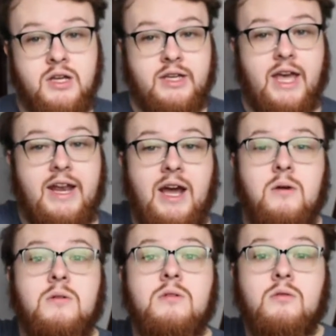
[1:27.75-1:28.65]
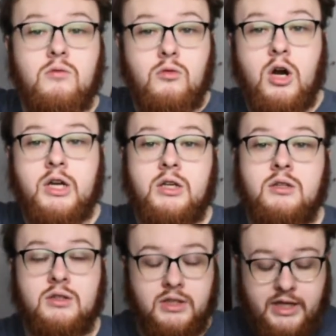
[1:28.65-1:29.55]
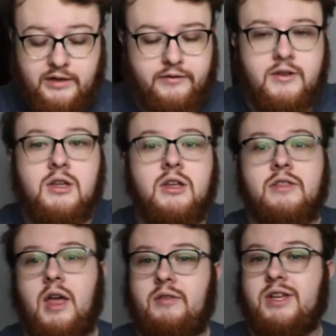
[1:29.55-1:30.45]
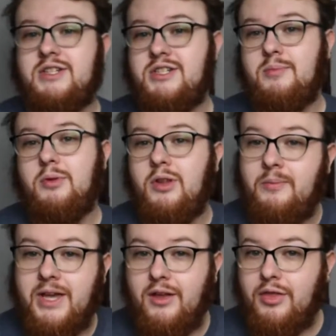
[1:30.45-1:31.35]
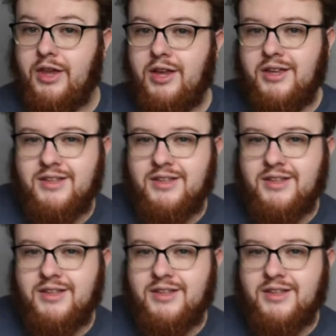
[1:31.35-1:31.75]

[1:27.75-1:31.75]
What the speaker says: Get out, run, leave. That relationship will not be healthy.